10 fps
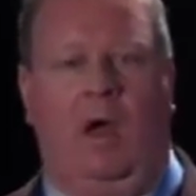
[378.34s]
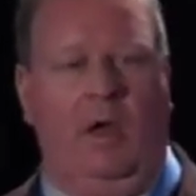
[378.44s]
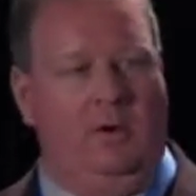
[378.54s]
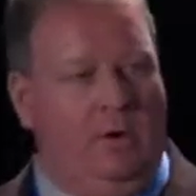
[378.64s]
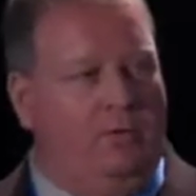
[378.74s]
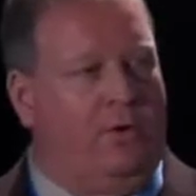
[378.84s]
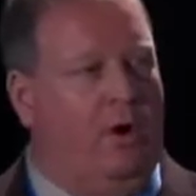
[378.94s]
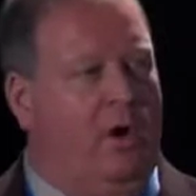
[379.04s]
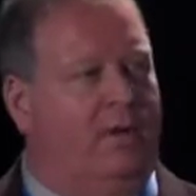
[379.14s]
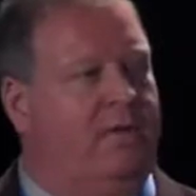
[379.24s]

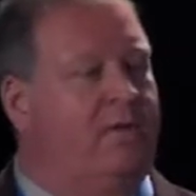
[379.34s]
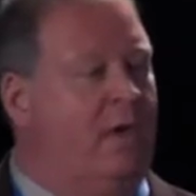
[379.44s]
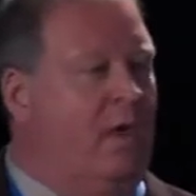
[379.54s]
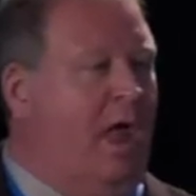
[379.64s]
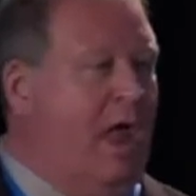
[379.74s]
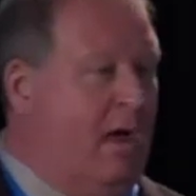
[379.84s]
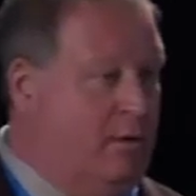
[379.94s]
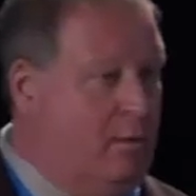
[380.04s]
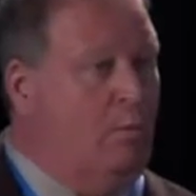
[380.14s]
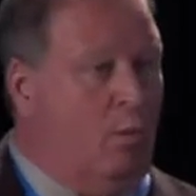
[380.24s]
neutrons,
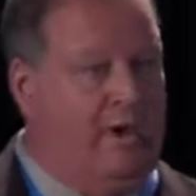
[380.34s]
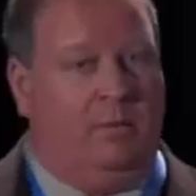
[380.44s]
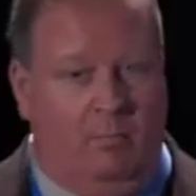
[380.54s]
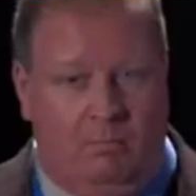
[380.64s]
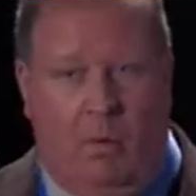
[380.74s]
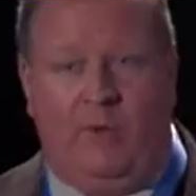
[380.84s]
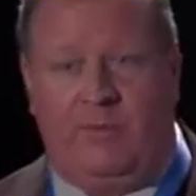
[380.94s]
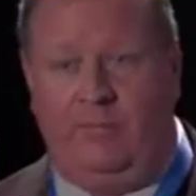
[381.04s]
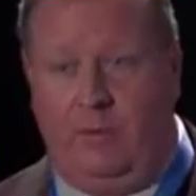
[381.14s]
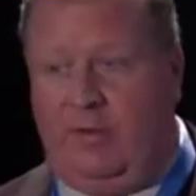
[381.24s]
and what most
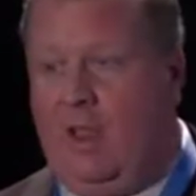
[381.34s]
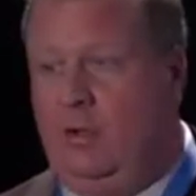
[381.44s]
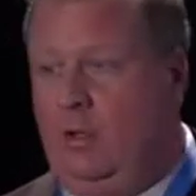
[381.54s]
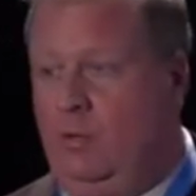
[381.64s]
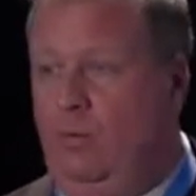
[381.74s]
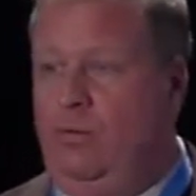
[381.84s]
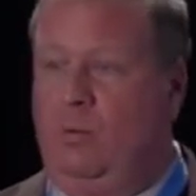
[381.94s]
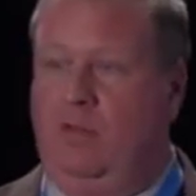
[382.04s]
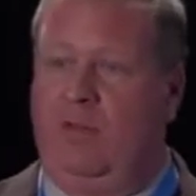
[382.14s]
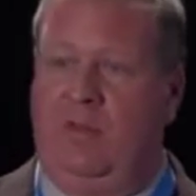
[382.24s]
of you tend to use,
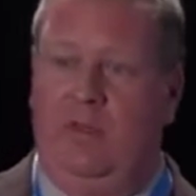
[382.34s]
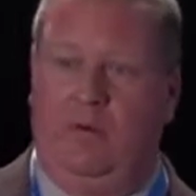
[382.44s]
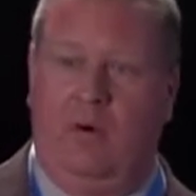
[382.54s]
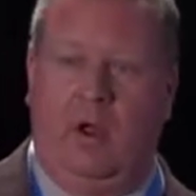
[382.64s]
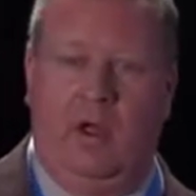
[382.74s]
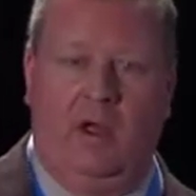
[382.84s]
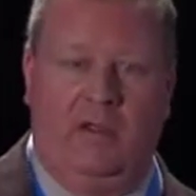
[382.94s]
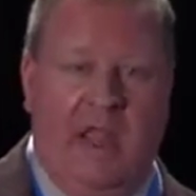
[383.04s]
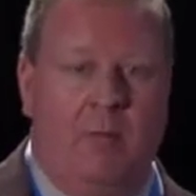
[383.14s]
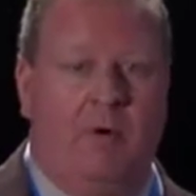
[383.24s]
which is either
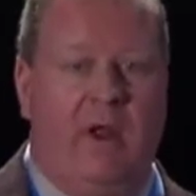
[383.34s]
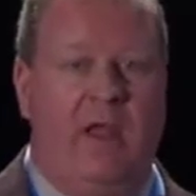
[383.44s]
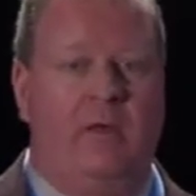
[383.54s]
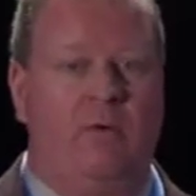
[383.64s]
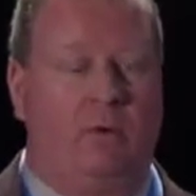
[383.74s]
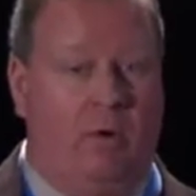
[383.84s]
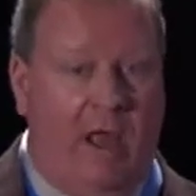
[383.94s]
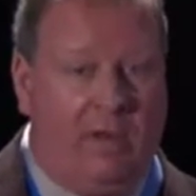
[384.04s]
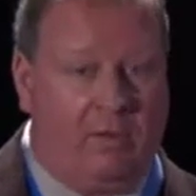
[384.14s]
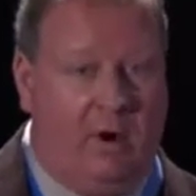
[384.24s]
gamma rays or
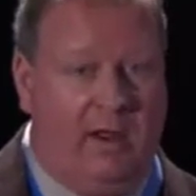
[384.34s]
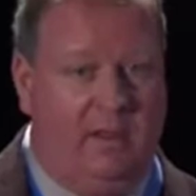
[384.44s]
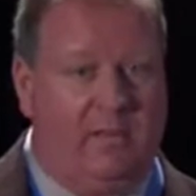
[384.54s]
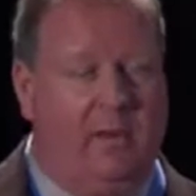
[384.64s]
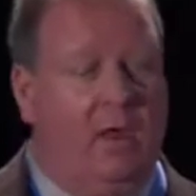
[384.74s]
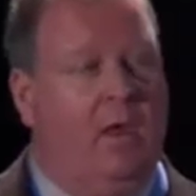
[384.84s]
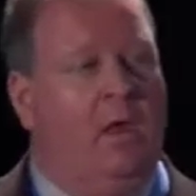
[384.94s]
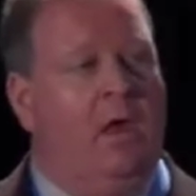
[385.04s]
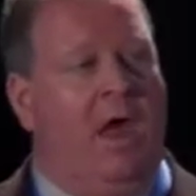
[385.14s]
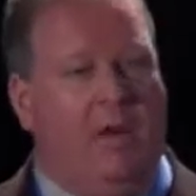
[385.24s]
X-rays,
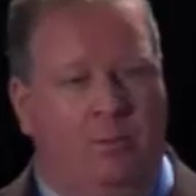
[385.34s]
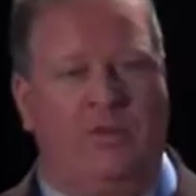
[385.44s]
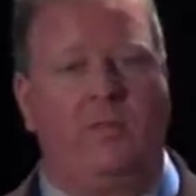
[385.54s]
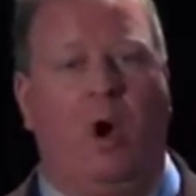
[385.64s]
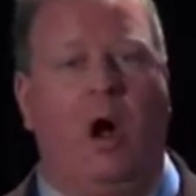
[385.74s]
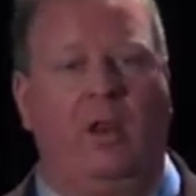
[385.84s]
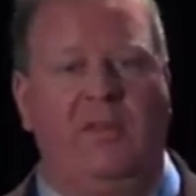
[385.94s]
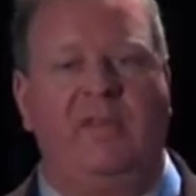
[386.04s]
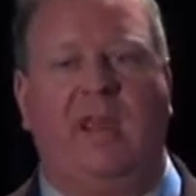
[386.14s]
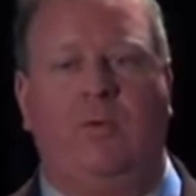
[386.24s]
and puts them all on the
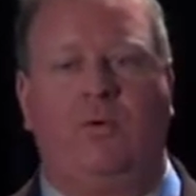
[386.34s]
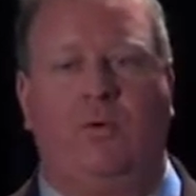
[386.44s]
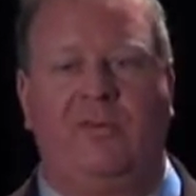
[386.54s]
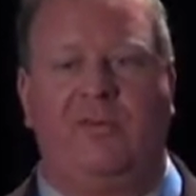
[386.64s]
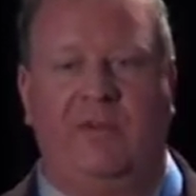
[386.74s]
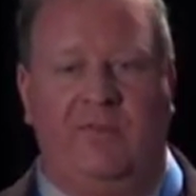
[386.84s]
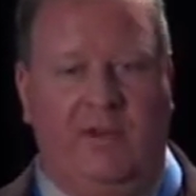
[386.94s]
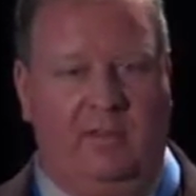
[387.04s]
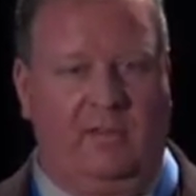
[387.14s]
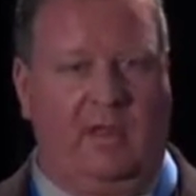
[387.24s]
same sort of
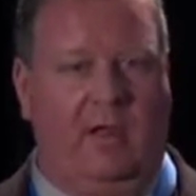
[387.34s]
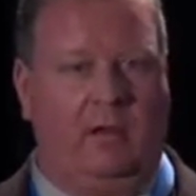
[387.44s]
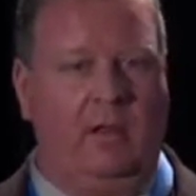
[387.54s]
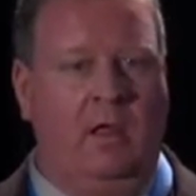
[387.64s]
significance scale.